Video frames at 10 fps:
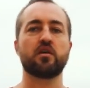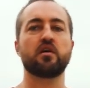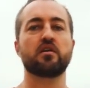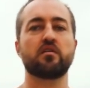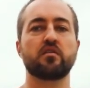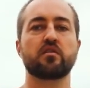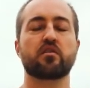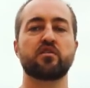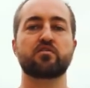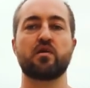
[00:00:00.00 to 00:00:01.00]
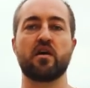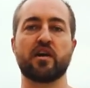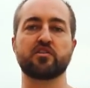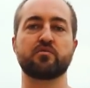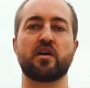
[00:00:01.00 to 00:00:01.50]
And Kurzweil
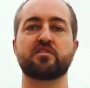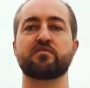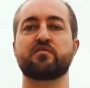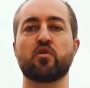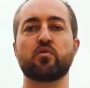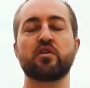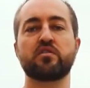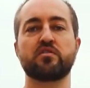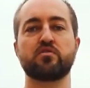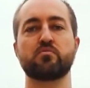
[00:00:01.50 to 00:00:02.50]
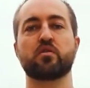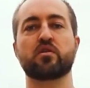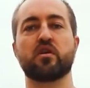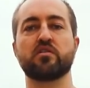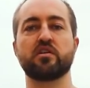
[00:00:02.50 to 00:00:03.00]
actually writes a foreword to a book
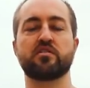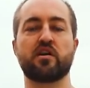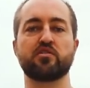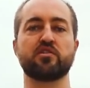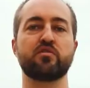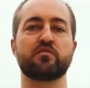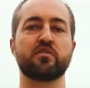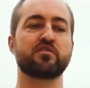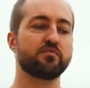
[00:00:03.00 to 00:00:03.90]
called The Intelligent Universe,